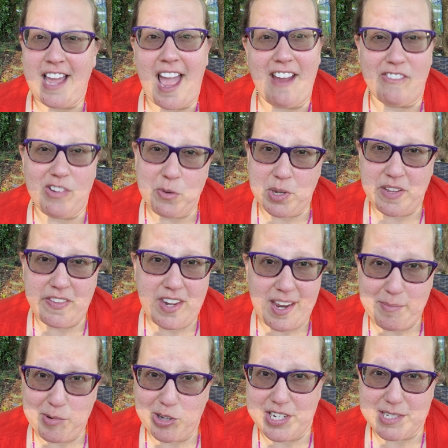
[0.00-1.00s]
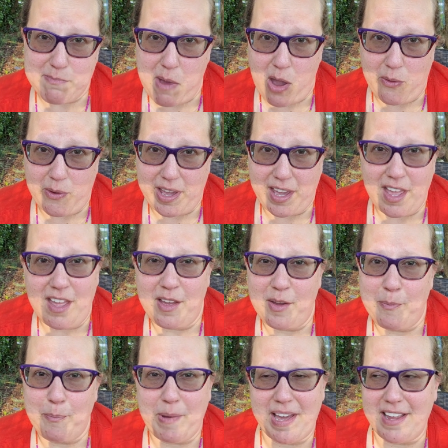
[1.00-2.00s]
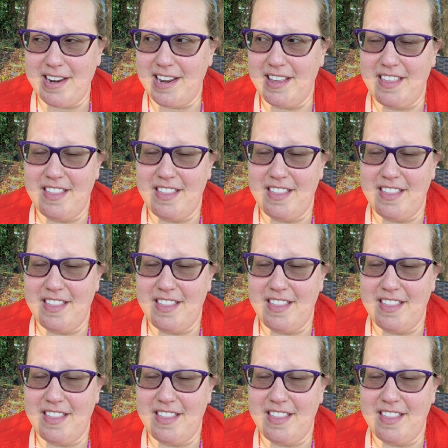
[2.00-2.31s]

Everyone in the neighborhood is mowing, but